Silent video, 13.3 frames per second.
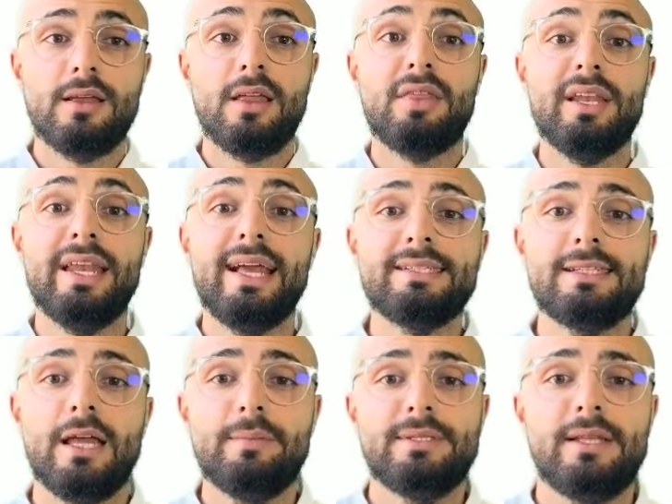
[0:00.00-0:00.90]
The next
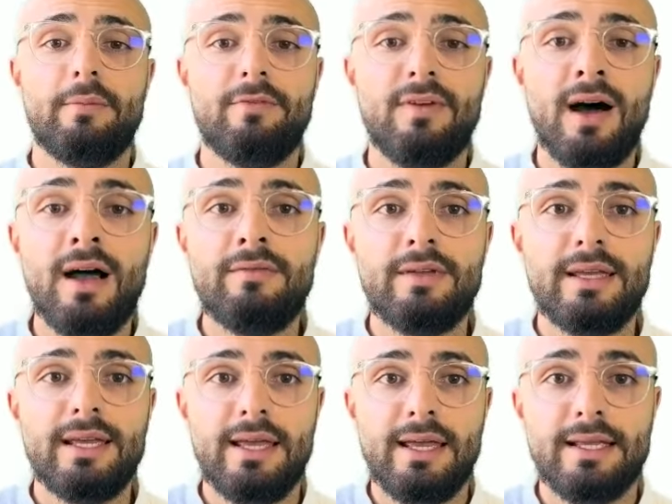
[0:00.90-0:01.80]
step, step 5,
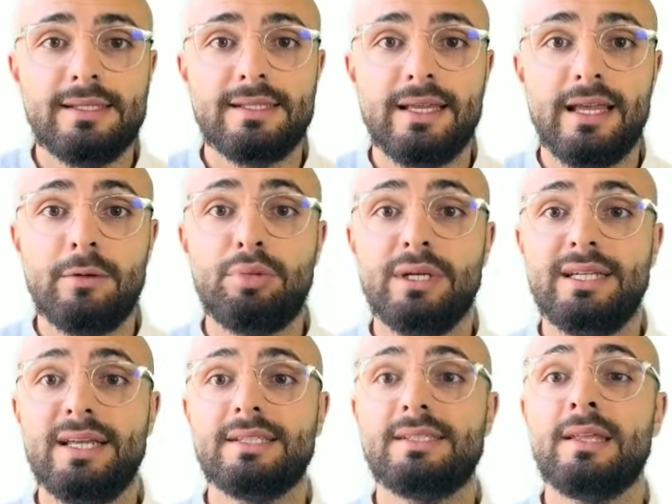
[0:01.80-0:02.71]
is it
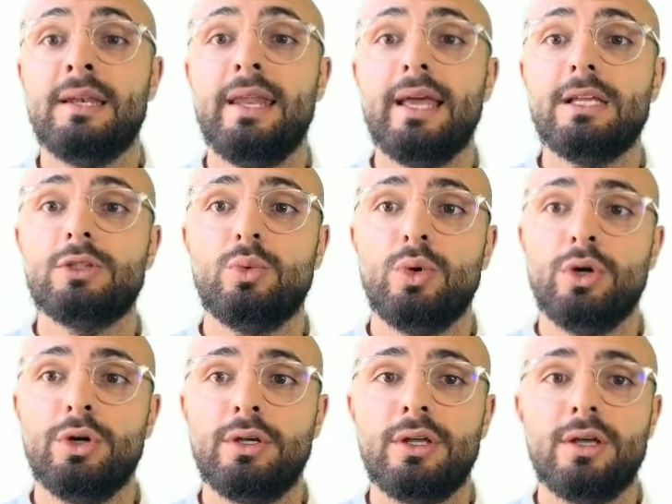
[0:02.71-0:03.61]
predicts the next
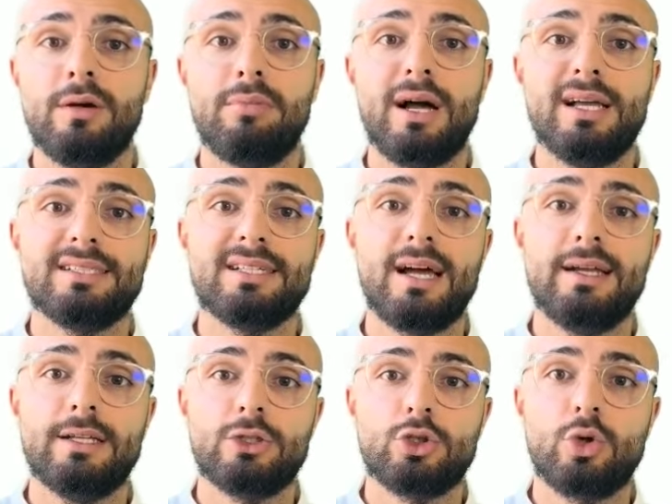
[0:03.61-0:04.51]
word by
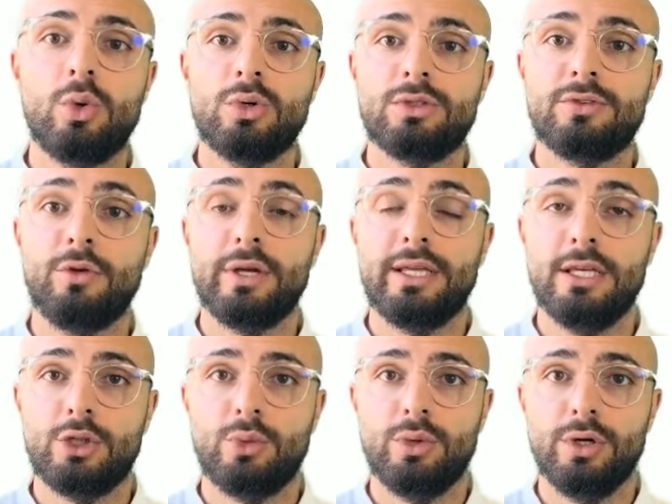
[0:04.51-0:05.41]
assigning scores for
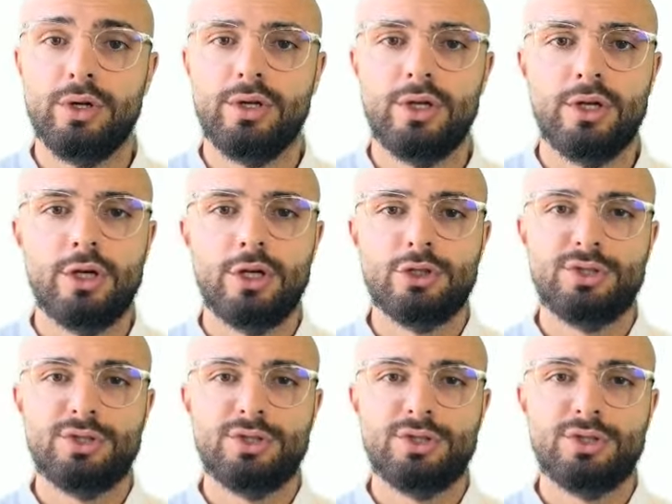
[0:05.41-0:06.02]
each word. So